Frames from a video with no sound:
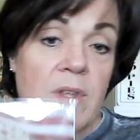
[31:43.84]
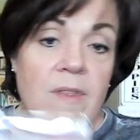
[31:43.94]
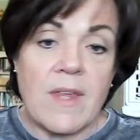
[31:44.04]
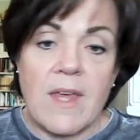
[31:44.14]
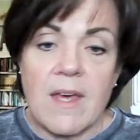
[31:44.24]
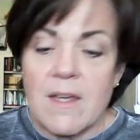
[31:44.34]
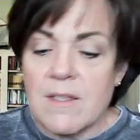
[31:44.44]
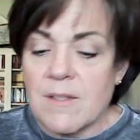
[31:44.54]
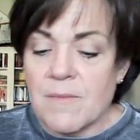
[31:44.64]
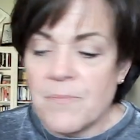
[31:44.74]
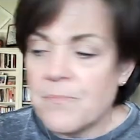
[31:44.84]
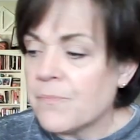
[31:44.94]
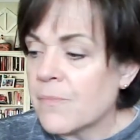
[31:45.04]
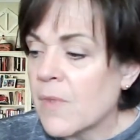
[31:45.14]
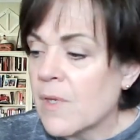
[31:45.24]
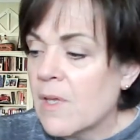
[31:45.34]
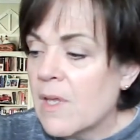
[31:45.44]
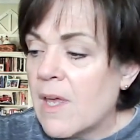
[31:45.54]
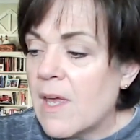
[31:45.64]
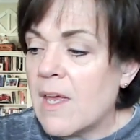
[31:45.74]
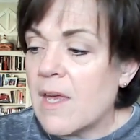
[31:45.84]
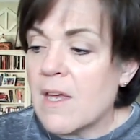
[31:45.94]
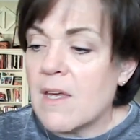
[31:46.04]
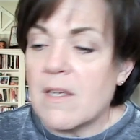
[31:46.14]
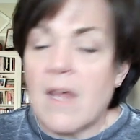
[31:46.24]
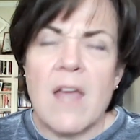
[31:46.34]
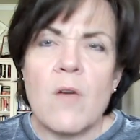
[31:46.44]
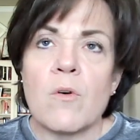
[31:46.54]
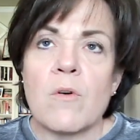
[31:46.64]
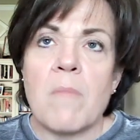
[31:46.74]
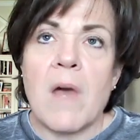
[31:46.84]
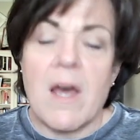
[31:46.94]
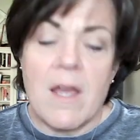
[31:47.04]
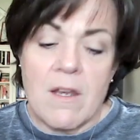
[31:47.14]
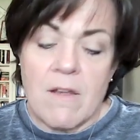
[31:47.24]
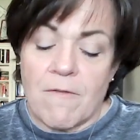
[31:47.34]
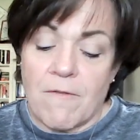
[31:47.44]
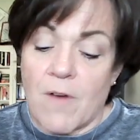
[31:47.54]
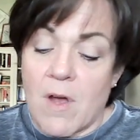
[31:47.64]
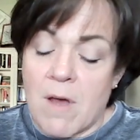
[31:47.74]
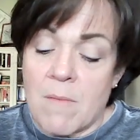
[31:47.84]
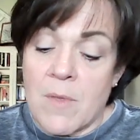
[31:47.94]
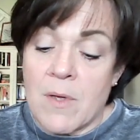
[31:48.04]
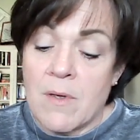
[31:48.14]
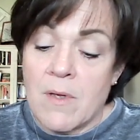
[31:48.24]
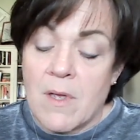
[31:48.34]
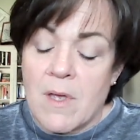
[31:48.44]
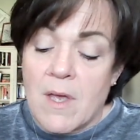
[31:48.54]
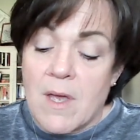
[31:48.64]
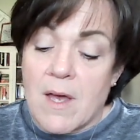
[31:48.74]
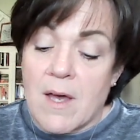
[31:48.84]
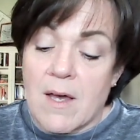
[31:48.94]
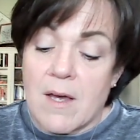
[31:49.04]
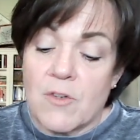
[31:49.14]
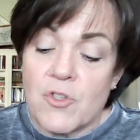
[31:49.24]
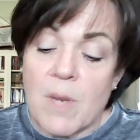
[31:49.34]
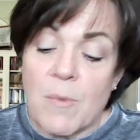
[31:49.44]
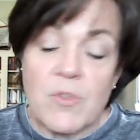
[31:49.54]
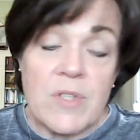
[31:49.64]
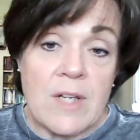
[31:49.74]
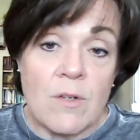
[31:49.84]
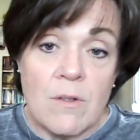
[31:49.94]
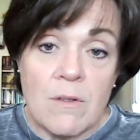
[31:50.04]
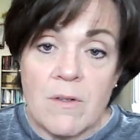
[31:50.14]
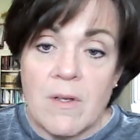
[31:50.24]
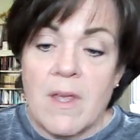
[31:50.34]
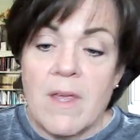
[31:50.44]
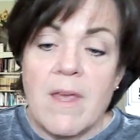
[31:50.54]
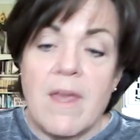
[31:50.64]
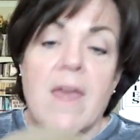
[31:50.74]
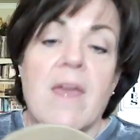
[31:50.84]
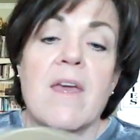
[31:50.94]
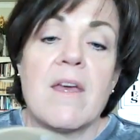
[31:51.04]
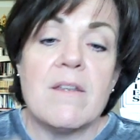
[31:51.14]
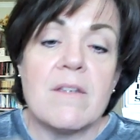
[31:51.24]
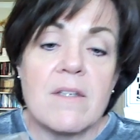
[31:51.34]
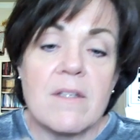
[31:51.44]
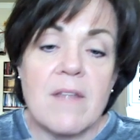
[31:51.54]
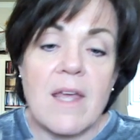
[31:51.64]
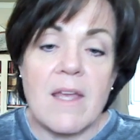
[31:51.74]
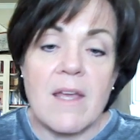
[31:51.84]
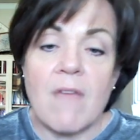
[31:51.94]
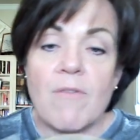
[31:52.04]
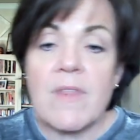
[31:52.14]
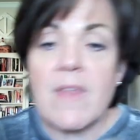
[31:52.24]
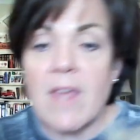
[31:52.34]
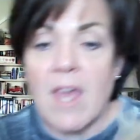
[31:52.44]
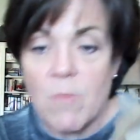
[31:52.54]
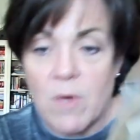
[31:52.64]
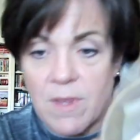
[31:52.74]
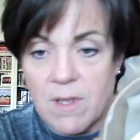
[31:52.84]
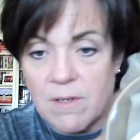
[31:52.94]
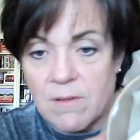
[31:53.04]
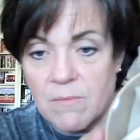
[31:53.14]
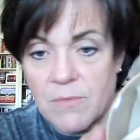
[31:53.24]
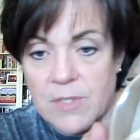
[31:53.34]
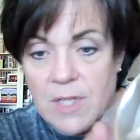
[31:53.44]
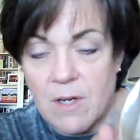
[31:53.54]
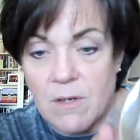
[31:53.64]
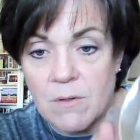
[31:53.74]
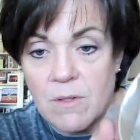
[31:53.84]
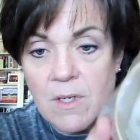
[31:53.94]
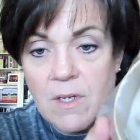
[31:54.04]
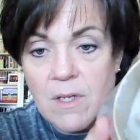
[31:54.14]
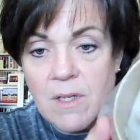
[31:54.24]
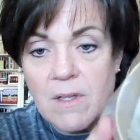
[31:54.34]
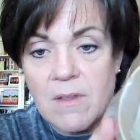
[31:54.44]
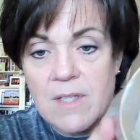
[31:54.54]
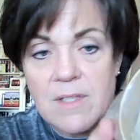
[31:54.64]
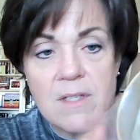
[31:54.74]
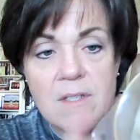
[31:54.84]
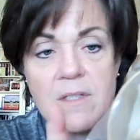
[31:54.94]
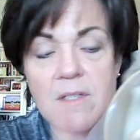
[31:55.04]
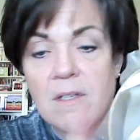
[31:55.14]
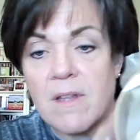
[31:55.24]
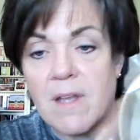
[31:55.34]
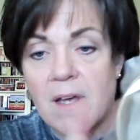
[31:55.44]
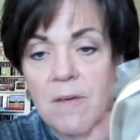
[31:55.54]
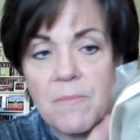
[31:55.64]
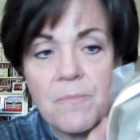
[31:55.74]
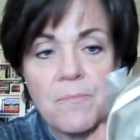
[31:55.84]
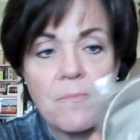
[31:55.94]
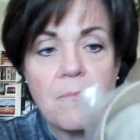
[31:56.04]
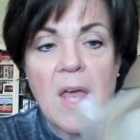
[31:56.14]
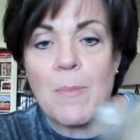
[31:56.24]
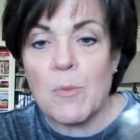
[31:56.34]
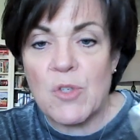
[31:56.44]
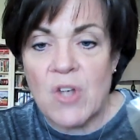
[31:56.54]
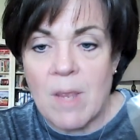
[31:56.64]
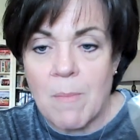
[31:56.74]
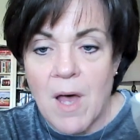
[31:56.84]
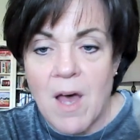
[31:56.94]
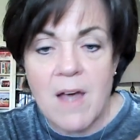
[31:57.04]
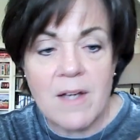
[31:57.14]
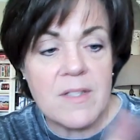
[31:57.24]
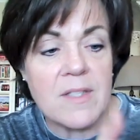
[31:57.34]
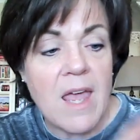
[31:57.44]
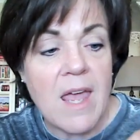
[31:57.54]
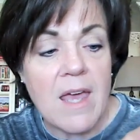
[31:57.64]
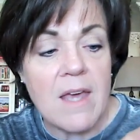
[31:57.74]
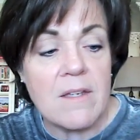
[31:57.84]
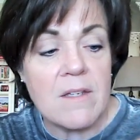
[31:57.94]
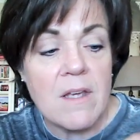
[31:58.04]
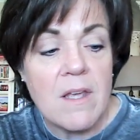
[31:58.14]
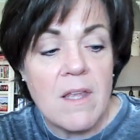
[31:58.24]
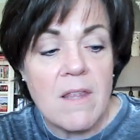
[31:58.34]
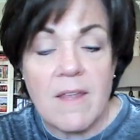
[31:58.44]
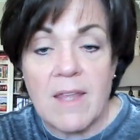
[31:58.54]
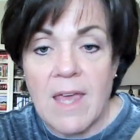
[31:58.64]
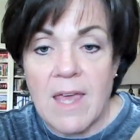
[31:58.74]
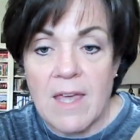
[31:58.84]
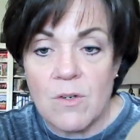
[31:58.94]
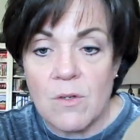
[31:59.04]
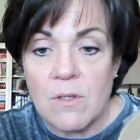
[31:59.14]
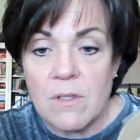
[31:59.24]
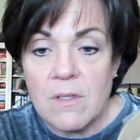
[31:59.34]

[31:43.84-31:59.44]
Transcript: the kit. And I ordered mine from Shepherd's Needle, and everything came with it. So this is the paper mache box and the candle